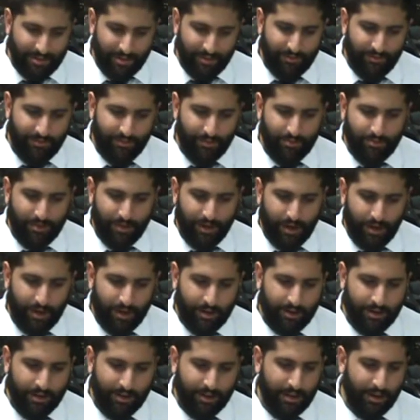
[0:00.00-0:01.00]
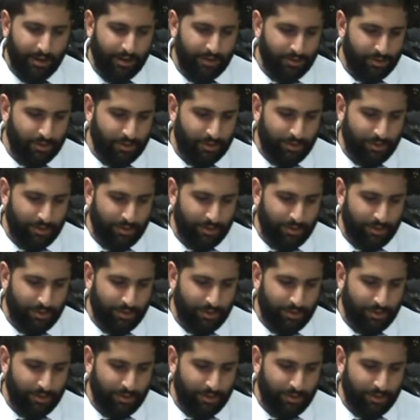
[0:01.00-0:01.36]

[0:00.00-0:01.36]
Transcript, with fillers: from the ugly character